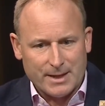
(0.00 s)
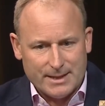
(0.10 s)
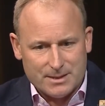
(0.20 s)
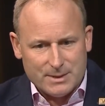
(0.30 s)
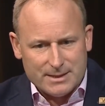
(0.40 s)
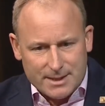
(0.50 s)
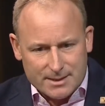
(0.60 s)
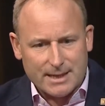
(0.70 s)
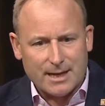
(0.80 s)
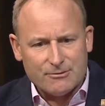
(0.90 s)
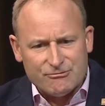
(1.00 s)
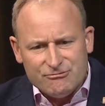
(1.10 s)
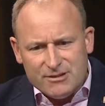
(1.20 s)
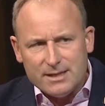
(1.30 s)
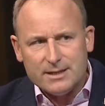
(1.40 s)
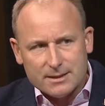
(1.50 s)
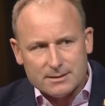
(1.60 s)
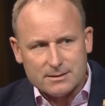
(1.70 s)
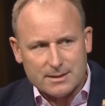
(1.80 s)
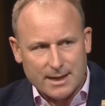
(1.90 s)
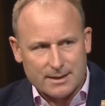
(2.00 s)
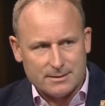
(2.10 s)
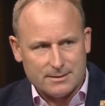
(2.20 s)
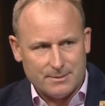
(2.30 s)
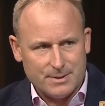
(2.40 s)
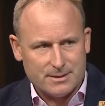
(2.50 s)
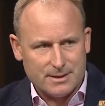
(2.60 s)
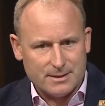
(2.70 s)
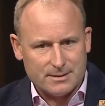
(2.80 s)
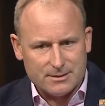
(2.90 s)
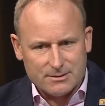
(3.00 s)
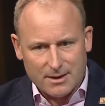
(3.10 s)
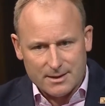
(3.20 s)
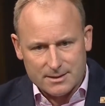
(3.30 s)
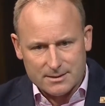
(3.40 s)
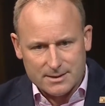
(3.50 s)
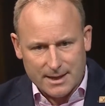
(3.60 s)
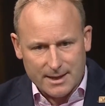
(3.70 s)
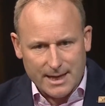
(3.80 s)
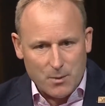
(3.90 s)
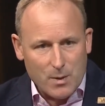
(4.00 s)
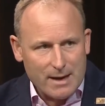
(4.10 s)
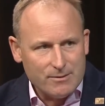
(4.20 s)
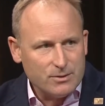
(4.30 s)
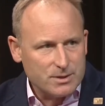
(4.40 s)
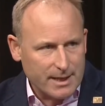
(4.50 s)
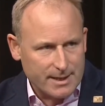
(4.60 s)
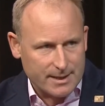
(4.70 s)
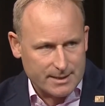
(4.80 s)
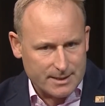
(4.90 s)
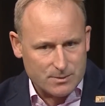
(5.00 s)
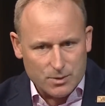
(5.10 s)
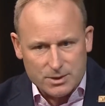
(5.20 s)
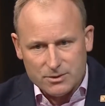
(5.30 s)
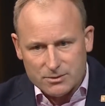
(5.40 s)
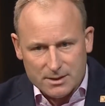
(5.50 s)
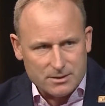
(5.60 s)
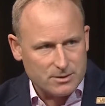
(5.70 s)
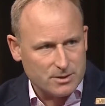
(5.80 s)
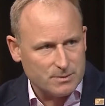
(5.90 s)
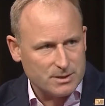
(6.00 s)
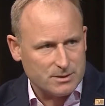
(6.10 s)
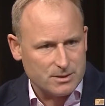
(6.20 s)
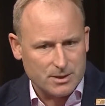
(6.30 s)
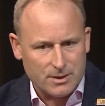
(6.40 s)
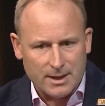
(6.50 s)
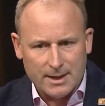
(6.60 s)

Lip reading: is we sit down and really understand their business and try and understand, okay, where are you taking this? What are you trying to do which is new?